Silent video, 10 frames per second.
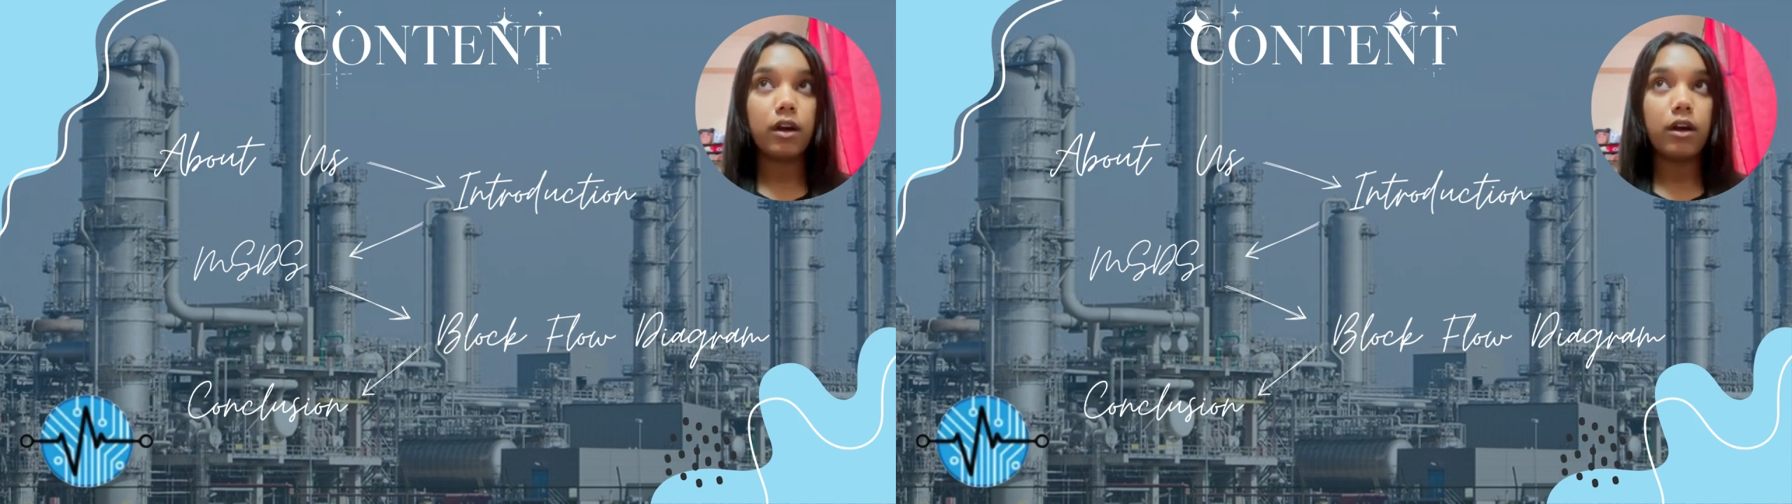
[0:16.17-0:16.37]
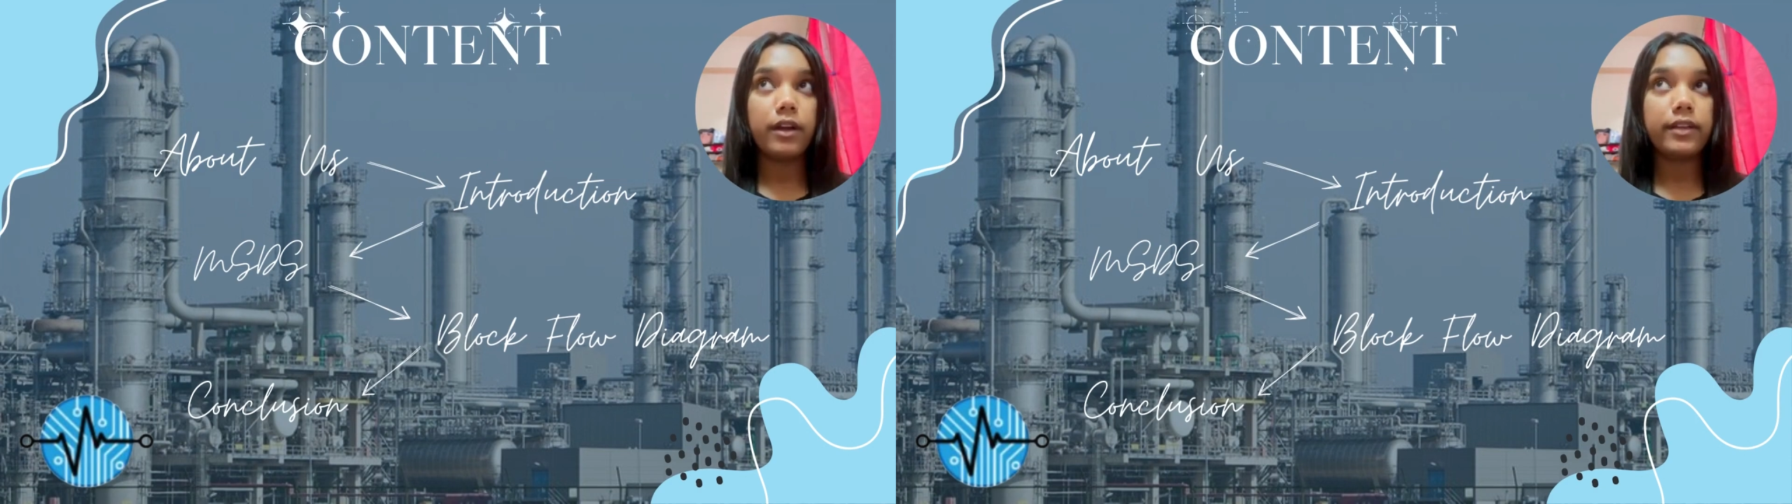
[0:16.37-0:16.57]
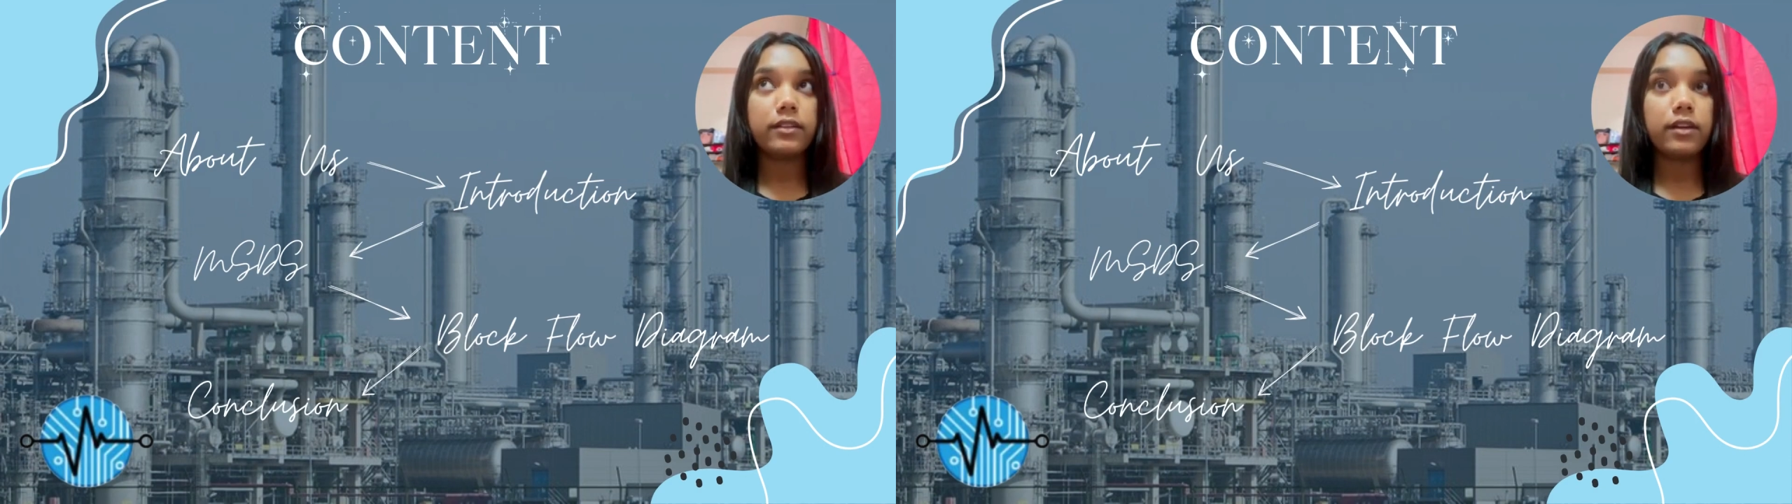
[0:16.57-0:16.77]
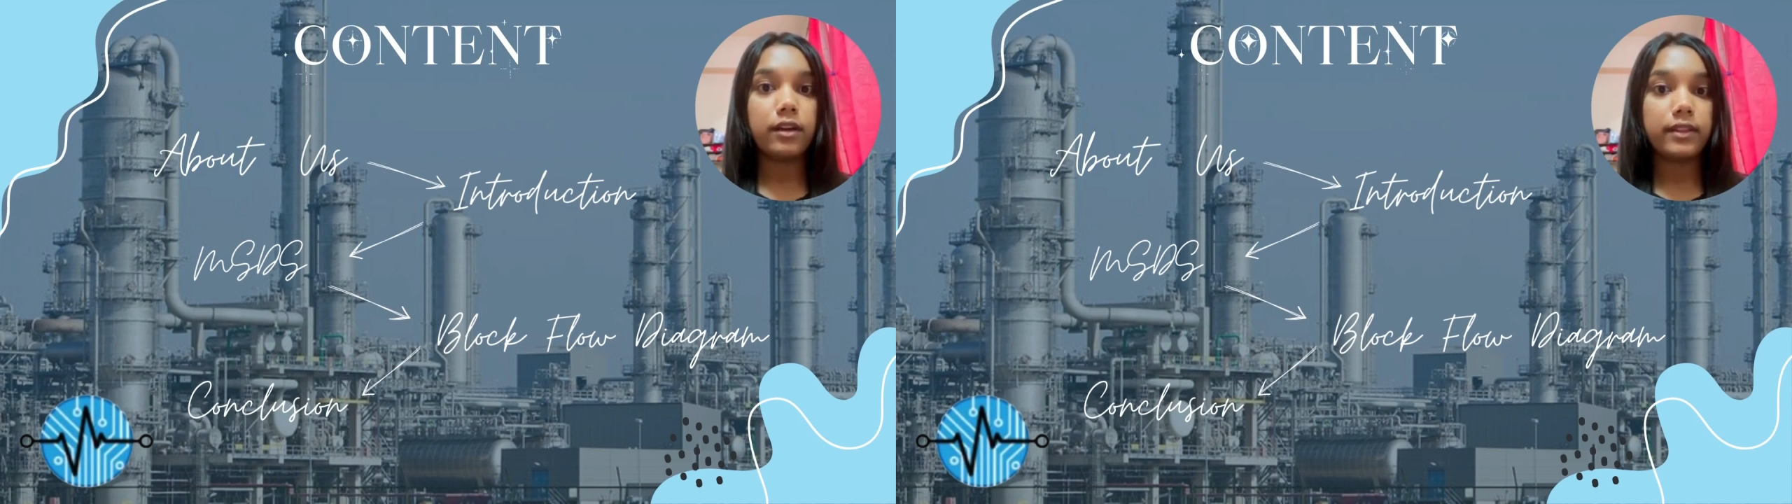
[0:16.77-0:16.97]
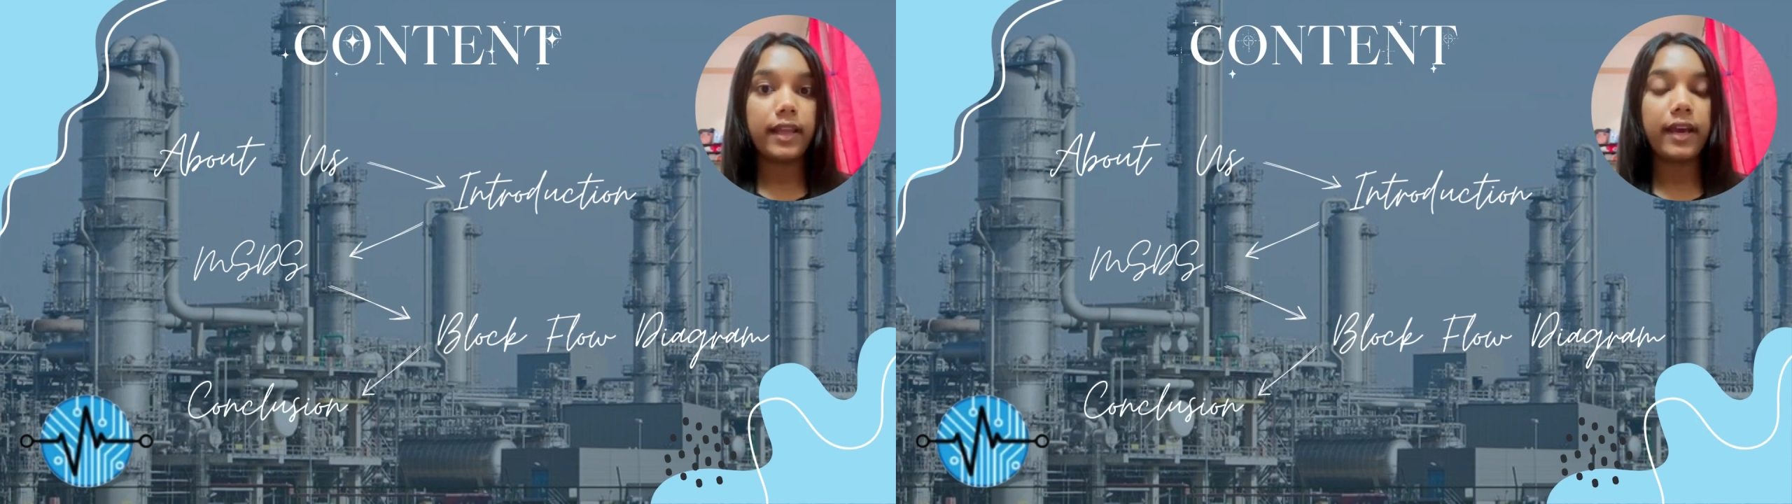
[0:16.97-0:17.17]
on
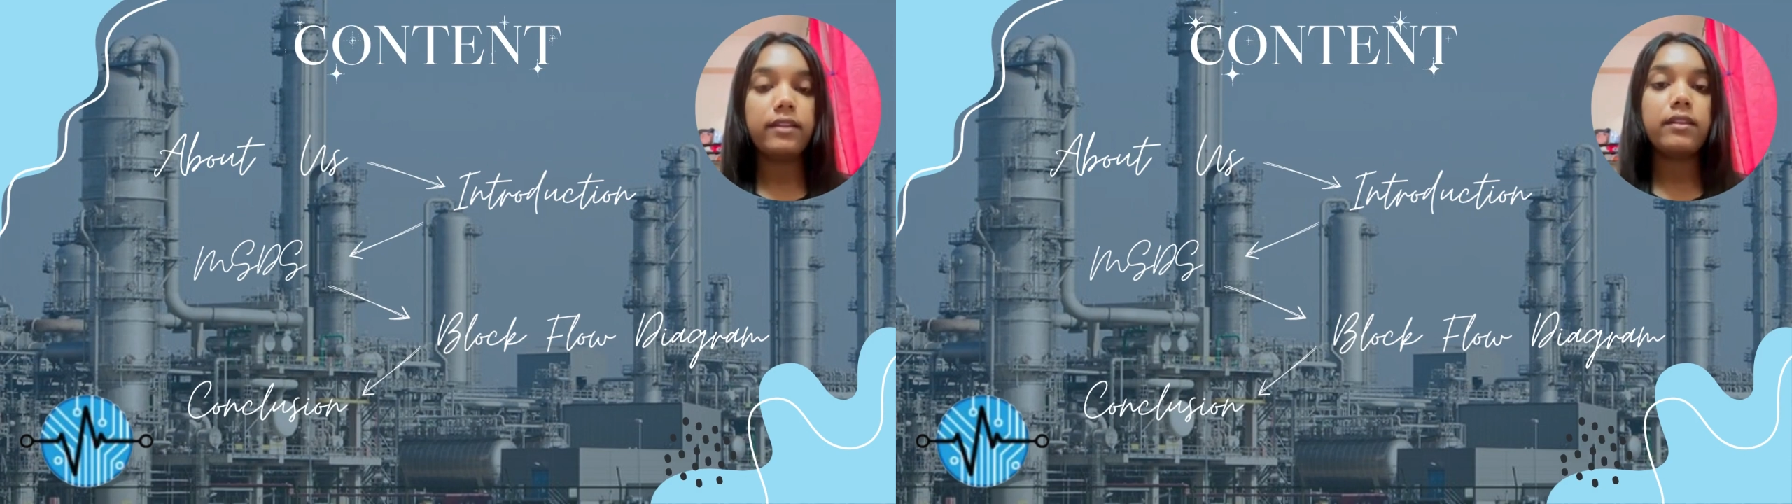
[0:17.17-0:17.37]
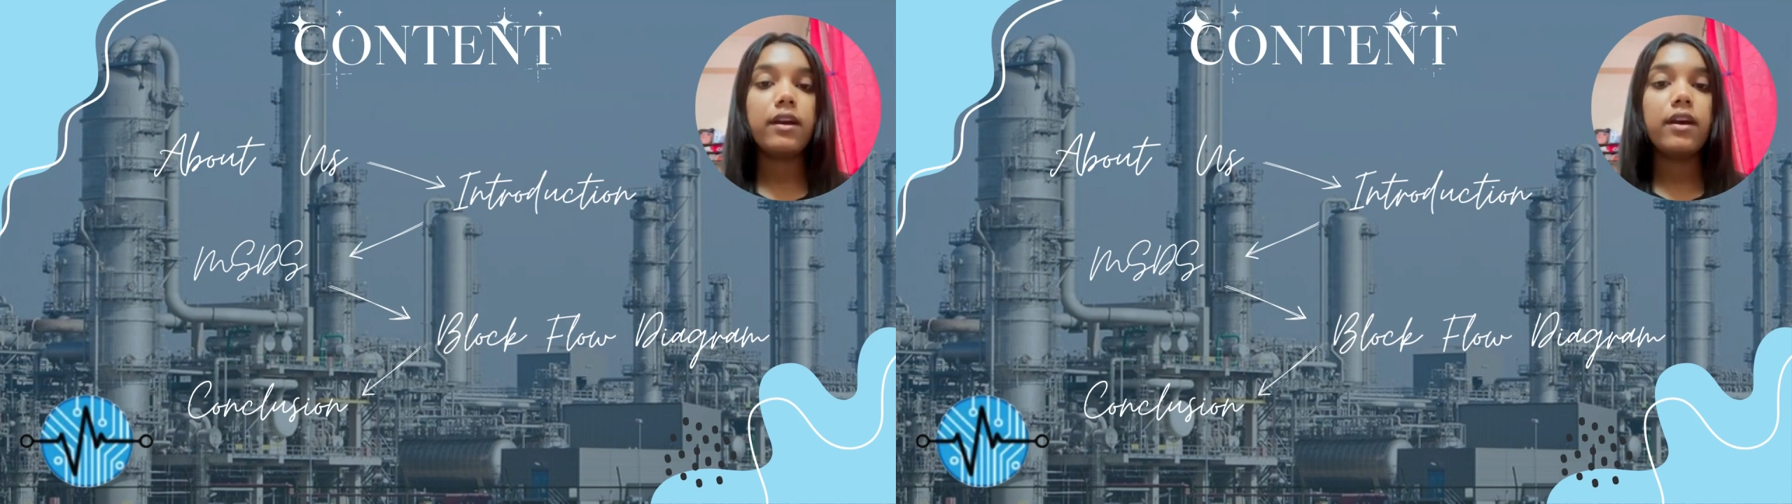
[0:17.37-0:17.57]
content.